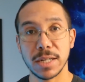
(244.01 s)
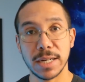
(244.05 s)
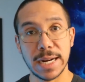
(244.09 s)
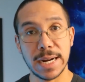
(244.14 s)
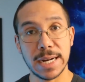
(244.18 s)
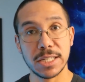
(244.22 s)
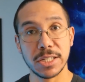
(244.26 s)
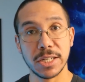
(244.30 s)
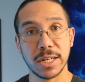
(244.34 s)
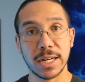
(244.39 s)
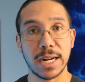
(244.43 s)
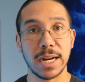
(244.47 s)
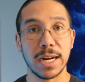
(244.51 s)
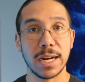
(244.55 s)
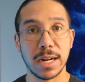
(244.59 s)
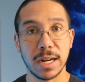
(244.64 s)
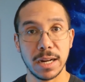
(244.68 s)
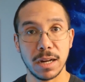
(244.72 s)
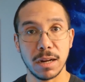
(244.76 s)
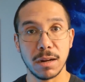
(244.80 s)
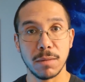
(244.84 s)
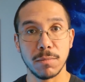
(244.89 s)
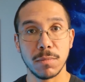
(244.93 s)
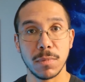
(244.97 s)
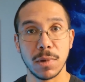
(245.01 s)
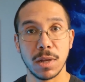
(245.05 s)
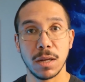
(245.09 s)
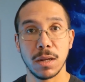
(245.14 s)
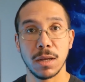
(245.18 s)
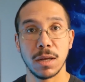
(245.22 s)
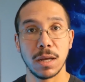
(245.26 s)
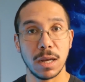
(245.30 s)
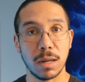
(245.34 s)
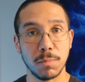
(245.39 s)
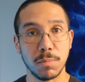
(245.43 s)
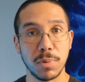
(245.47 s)
to educate him
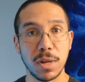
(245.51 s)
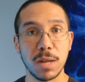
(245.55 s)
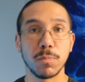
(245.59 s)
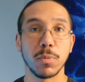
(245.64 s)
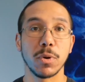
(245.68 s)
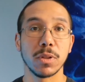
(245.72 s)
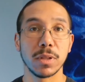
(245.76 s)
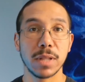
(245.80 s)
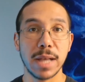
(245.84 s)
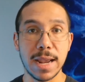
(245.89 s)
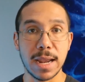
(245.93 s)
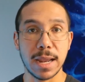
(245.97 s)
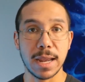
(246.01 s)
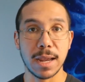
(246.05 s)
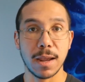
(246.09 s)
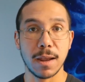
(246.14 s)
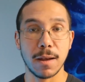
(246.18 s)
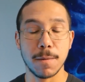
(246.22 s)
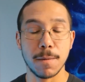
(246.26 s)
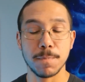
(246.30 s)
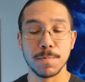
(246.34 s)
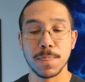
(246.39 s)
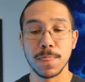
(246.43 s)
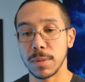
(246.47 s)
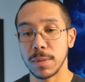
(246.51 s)
and people like him,